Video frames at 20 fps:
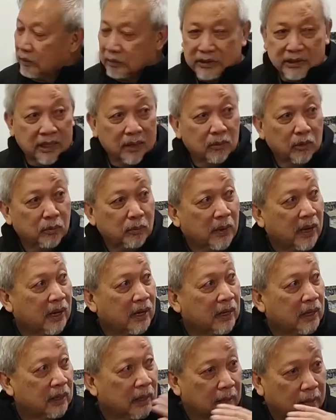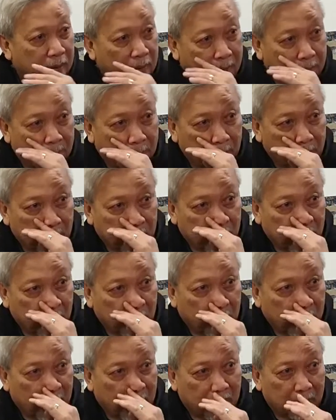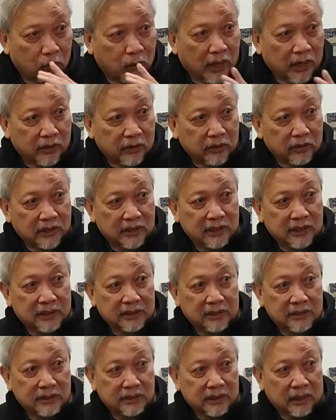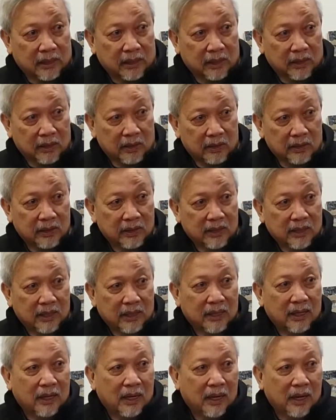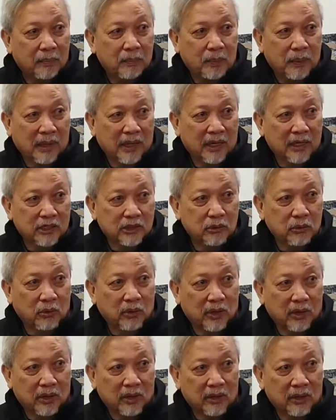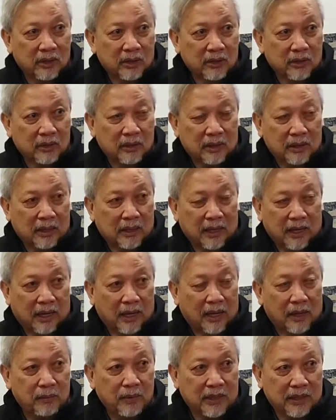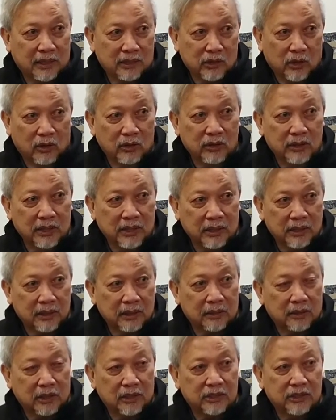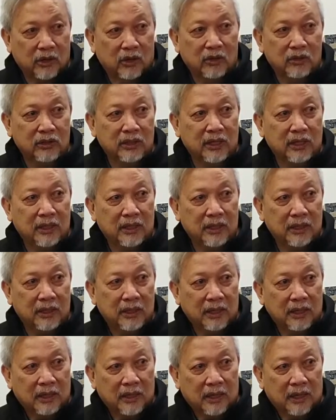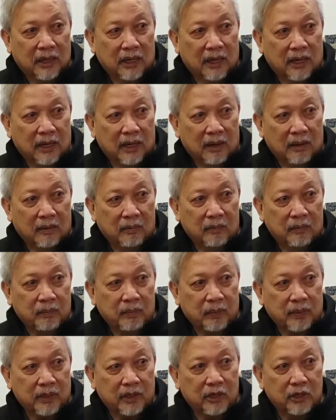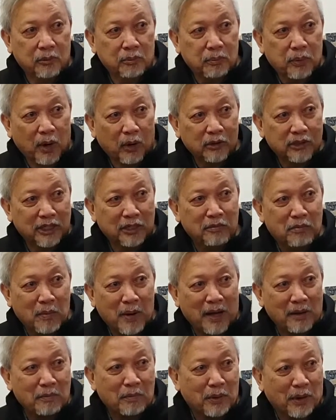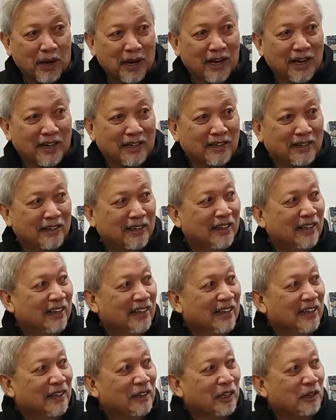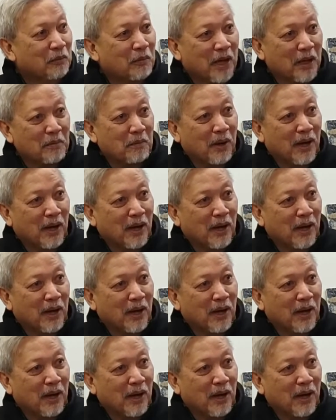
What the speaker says: Some of my water lilies are a place where, I mean, it's only composed in my brain, in my